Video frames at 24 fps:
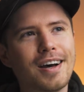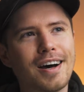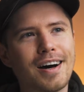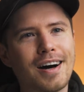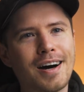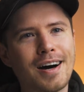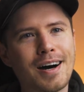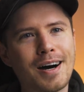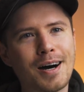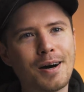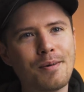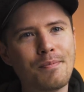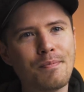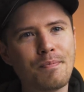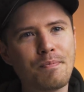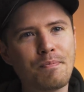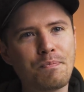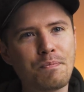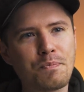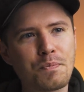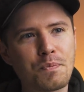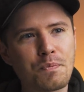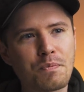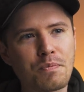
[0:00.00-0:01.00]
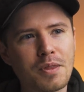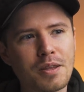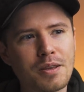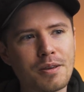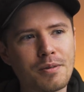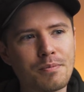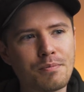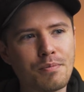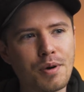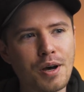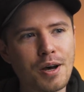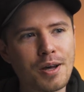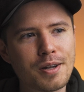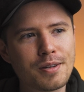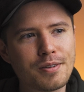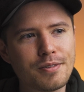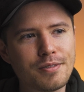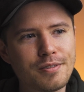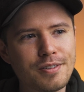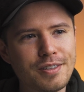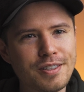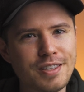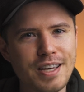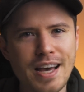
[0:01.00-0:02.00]
But
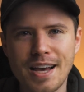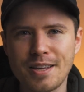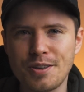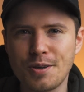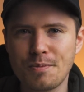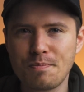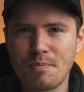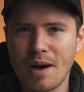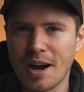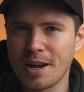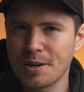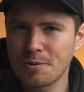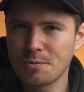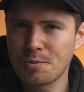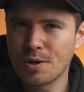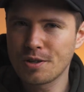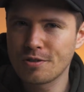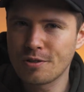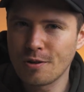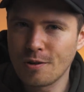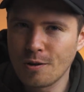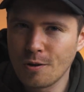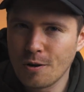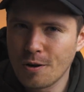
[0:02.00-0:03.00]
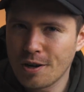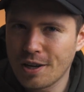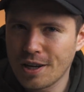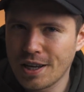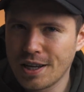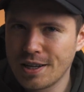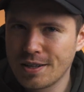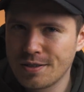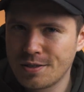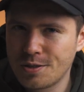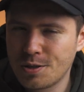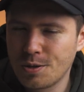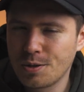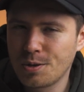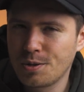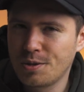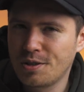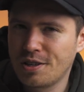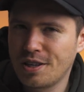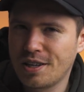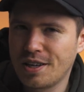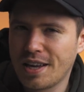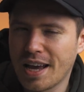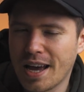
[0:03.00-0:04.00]
yeah, you might want to look into
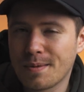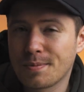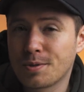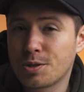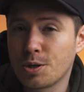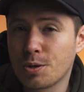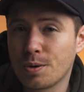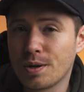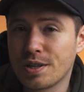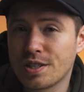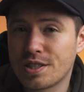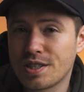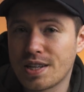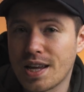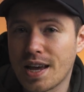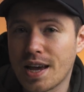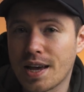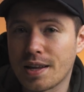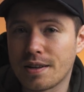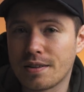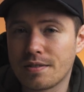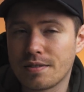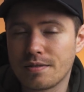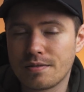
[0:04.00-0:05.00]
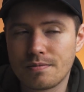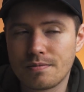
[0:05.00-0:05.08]
the M2 instead.